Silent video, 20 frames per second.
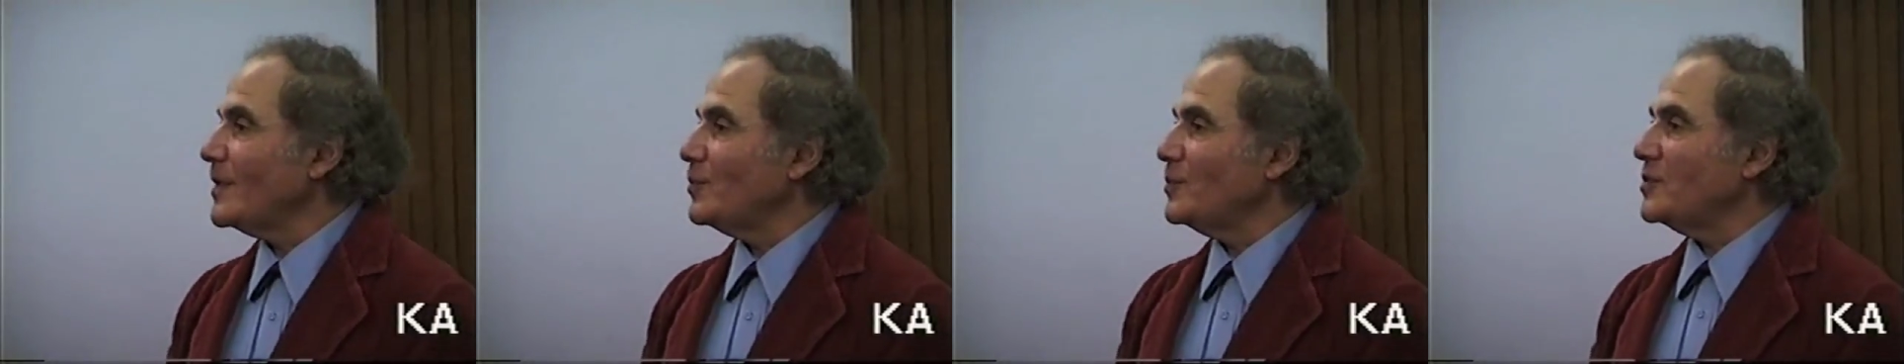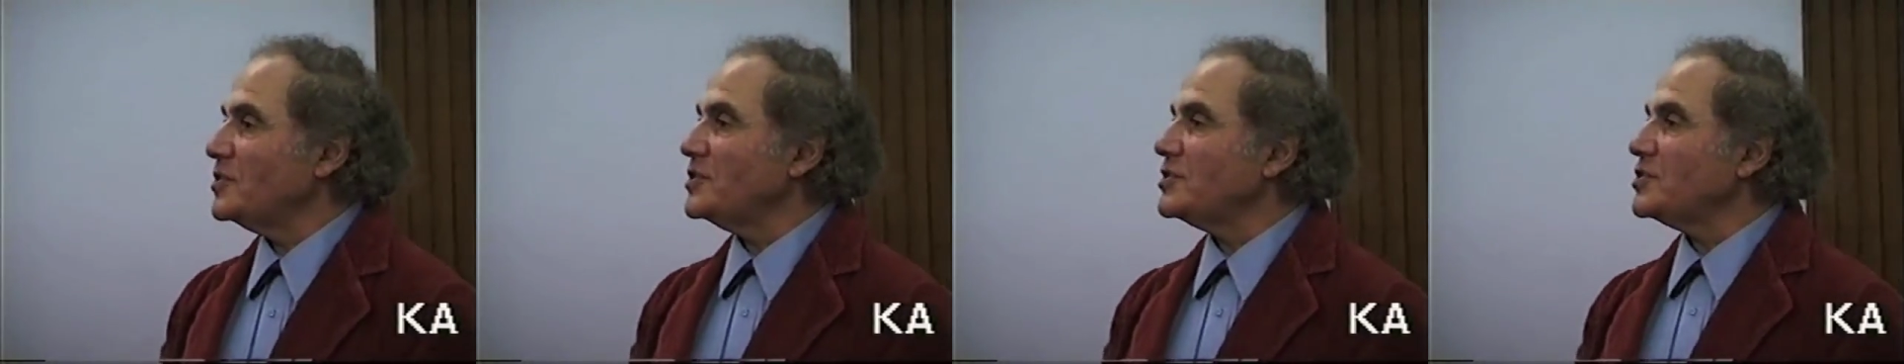
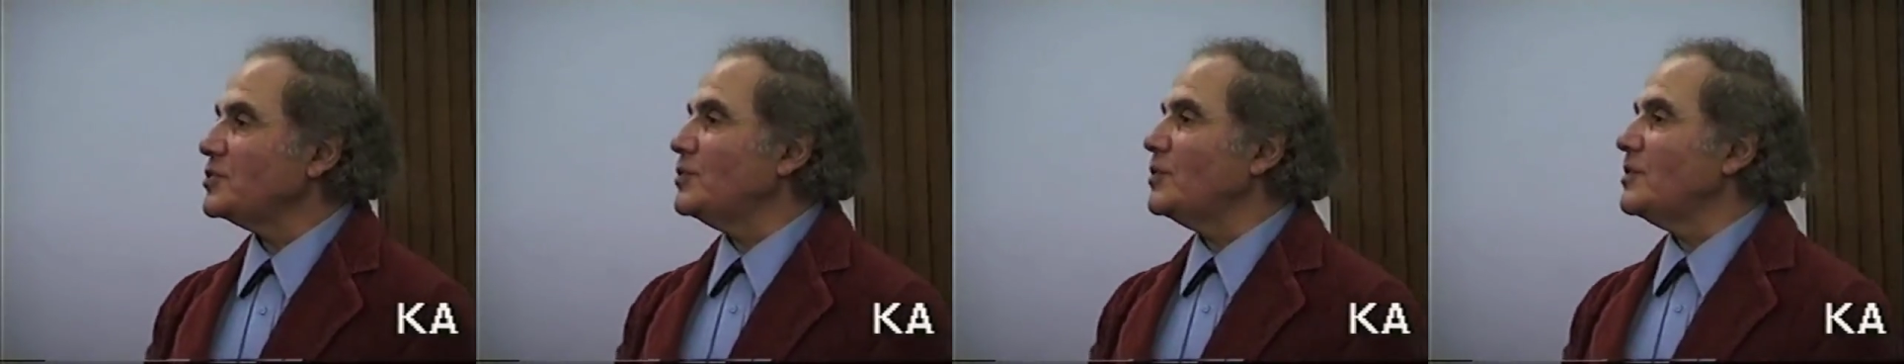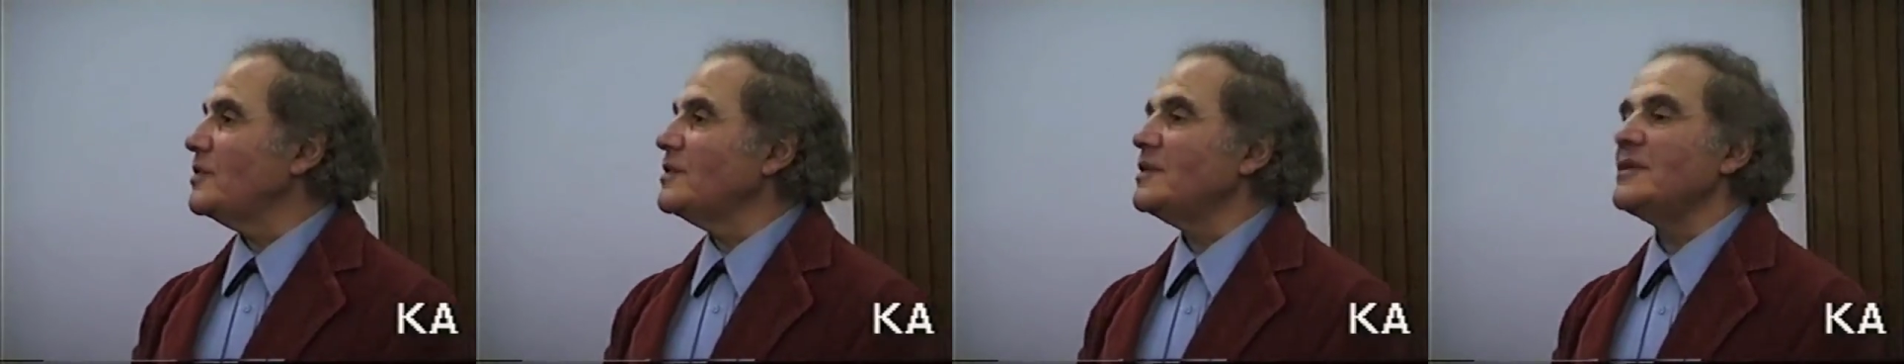which is
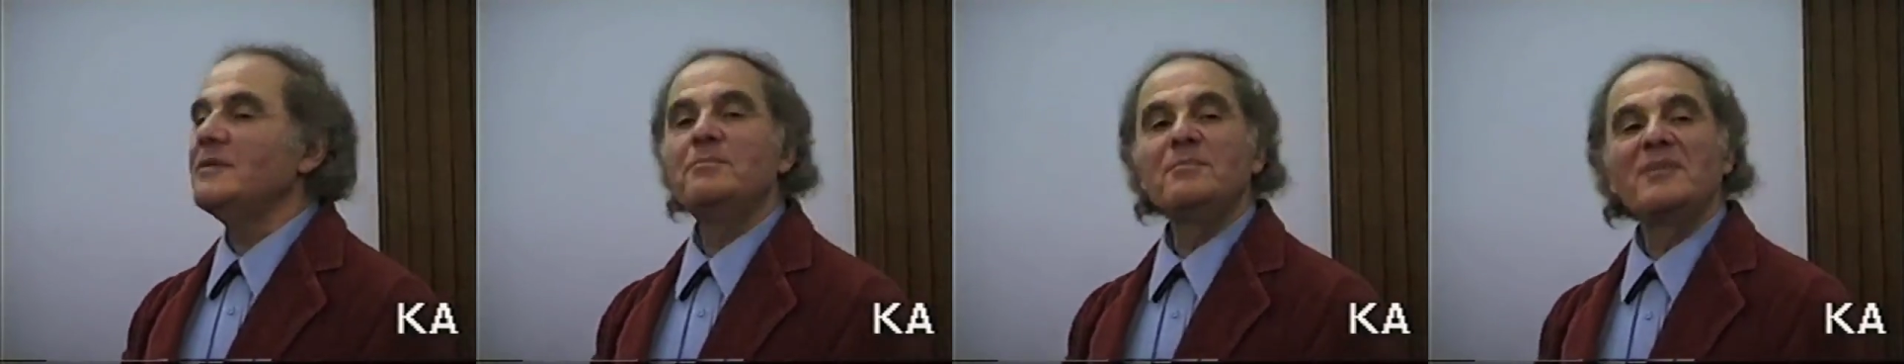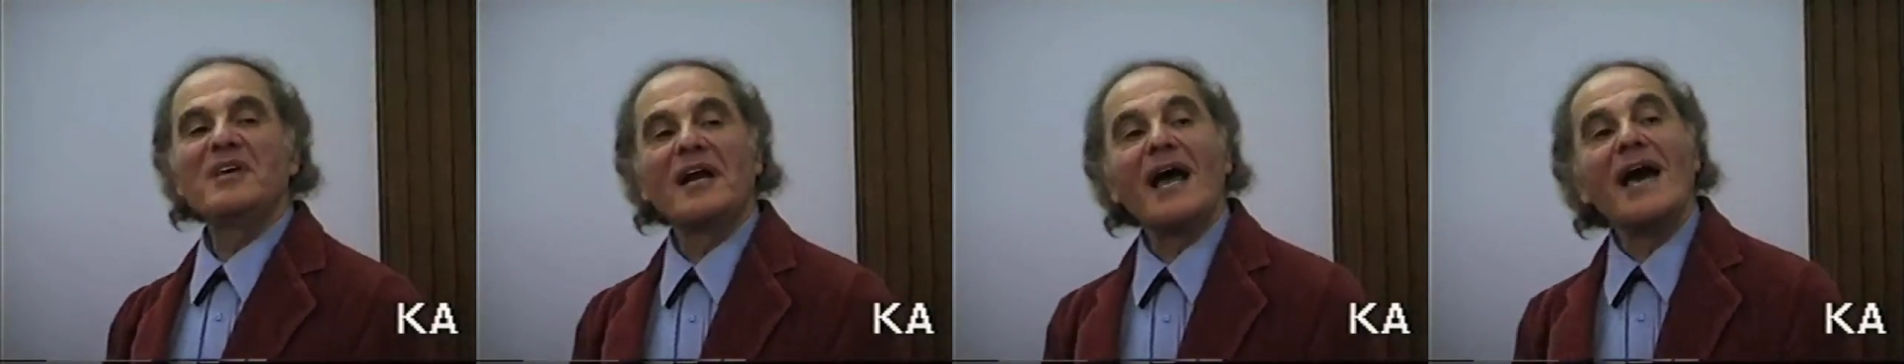called the
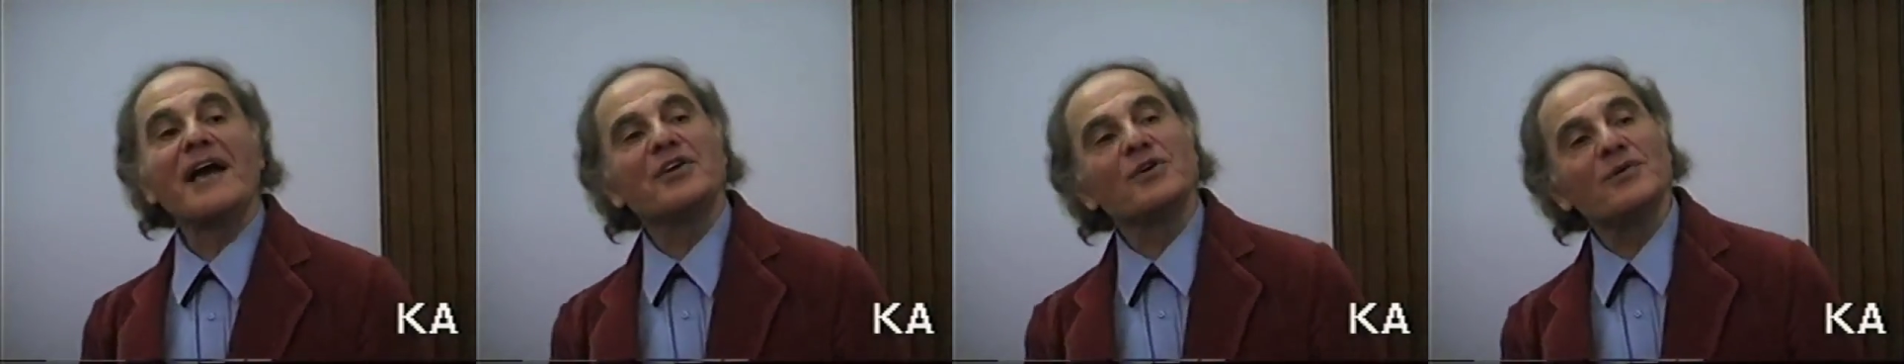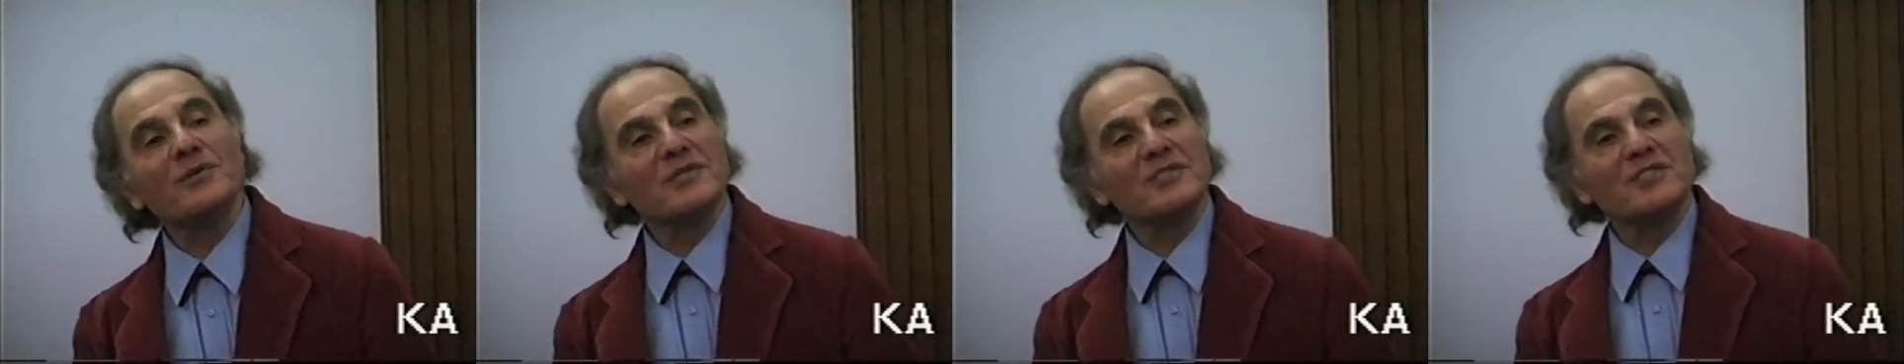
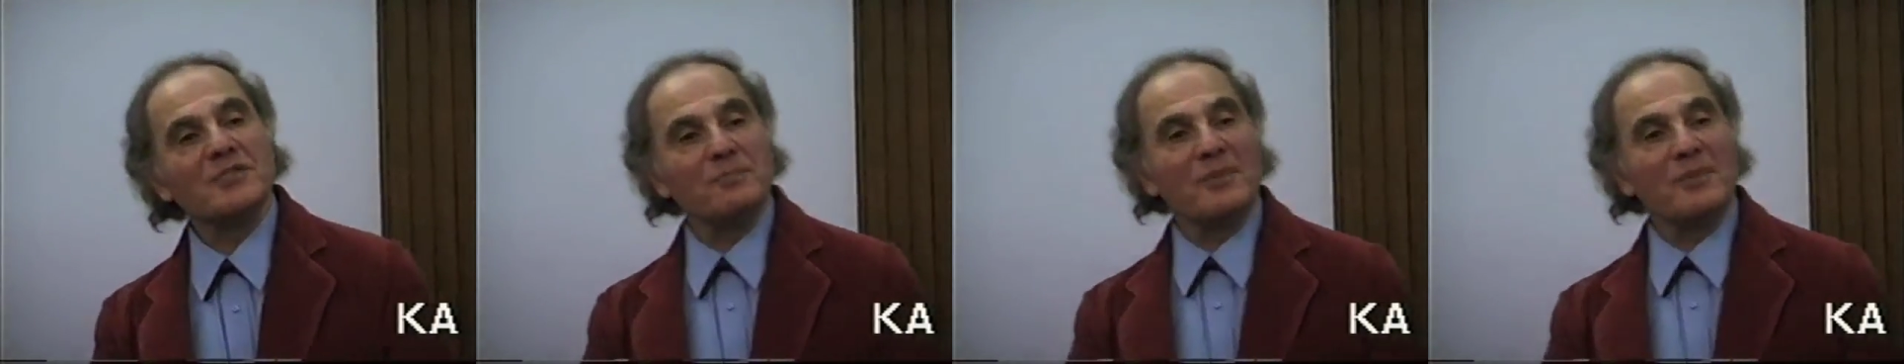miraculous